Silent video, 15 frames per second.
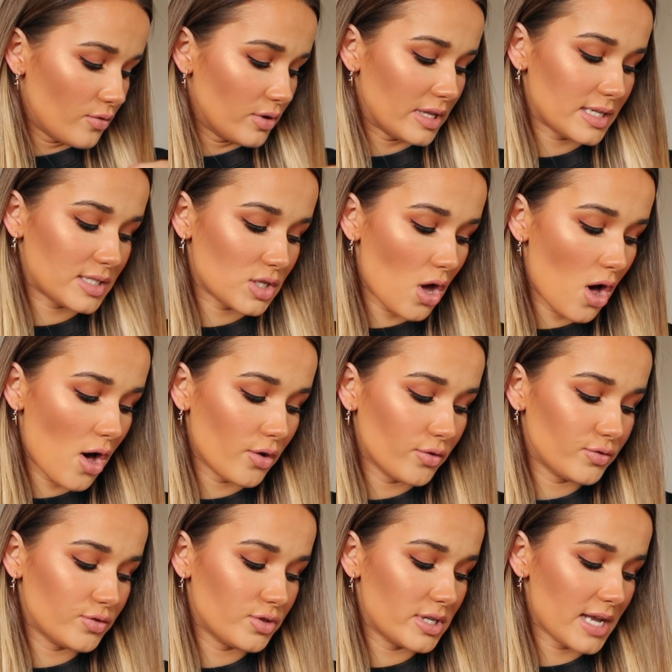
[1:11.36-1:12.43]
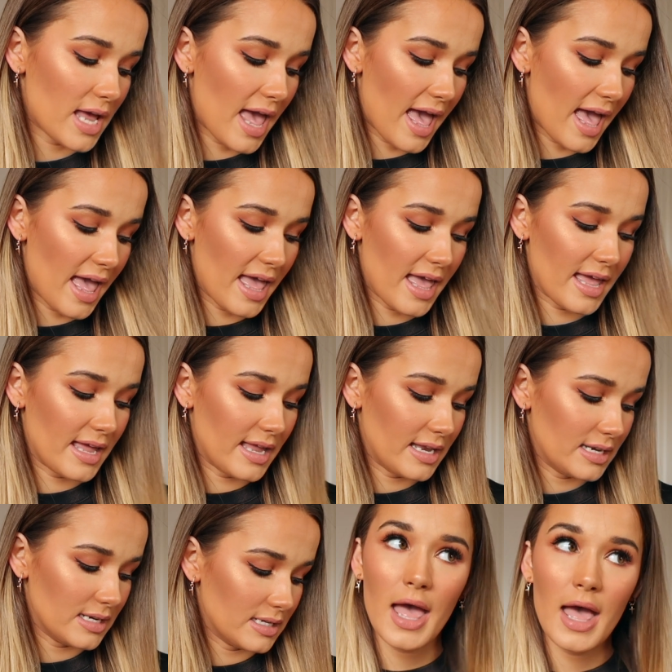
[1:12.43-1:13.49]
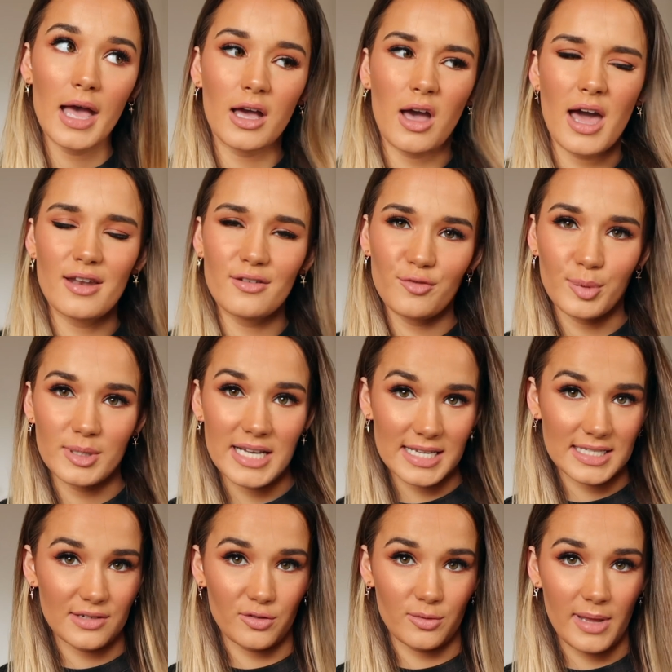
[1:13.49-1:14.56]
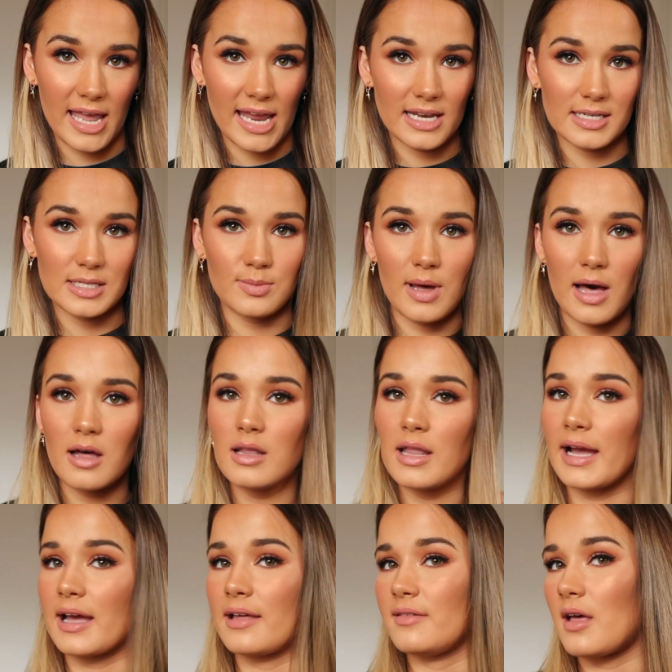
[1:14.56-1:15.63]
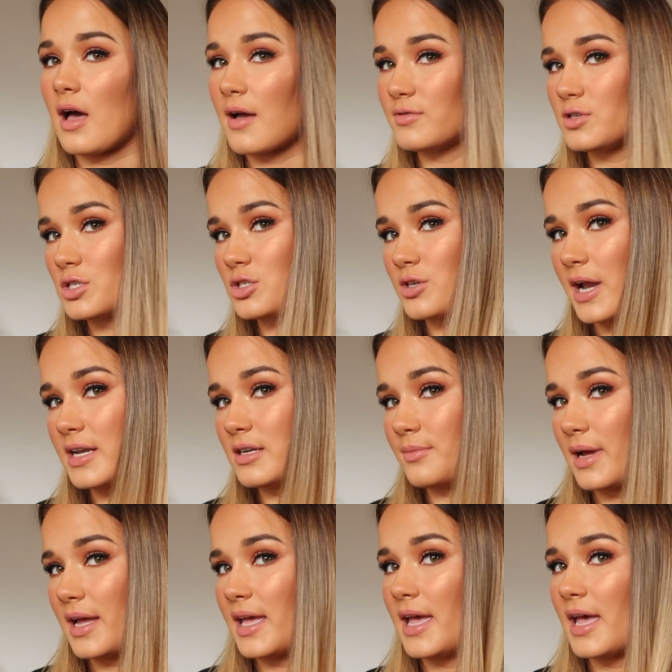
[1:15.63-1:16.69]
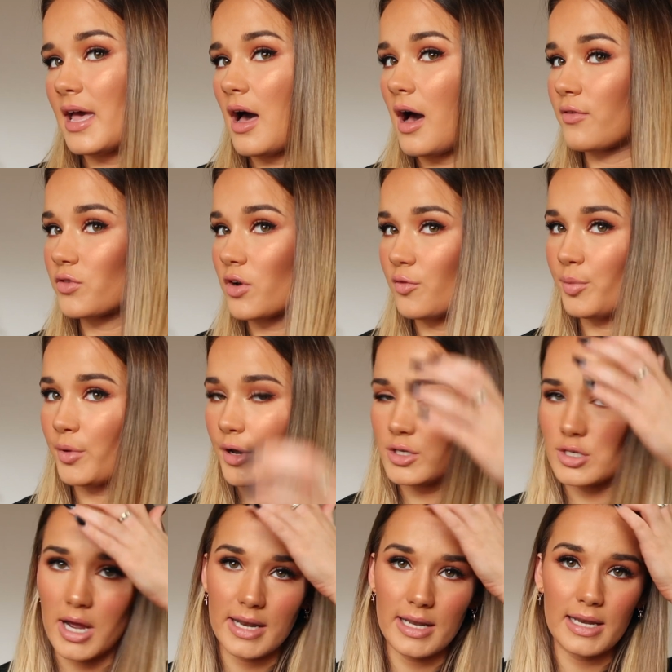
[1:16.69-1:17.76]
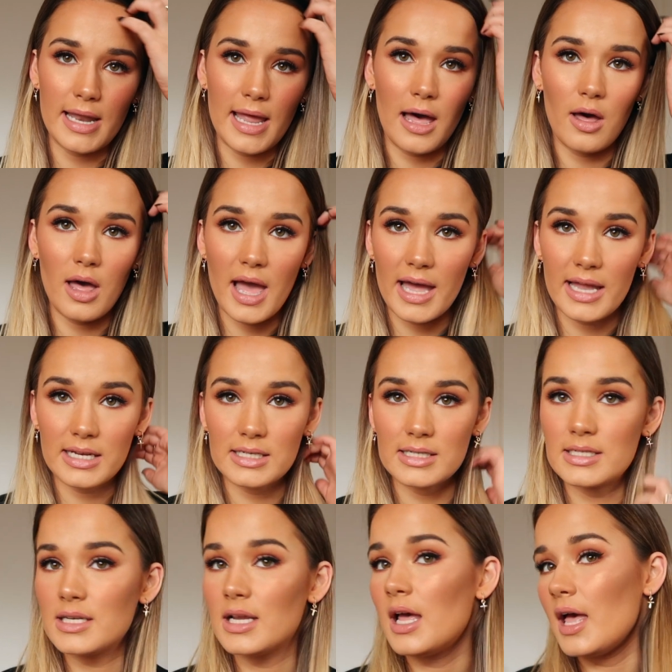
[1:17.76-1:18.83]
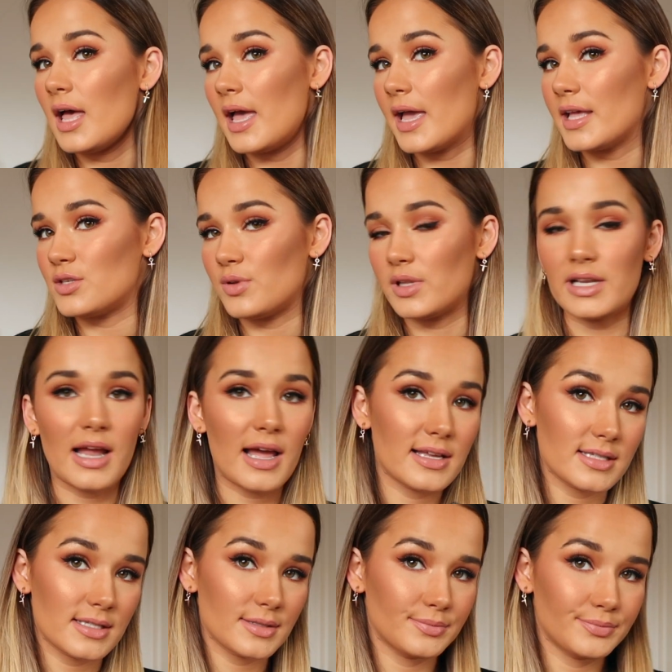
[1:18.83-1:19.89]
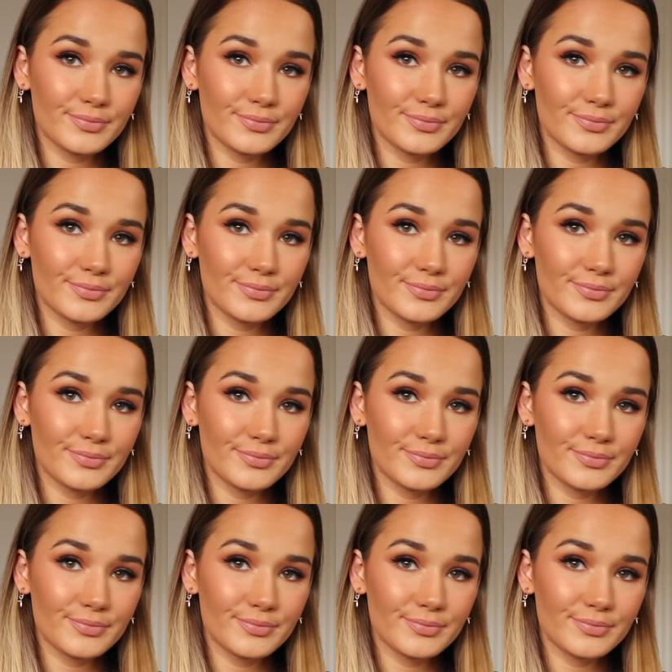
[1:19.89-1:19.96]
really soft, and kind of protects it from heat as well. Like I've just straightened my hair after I've blow dried it now and it's really nice.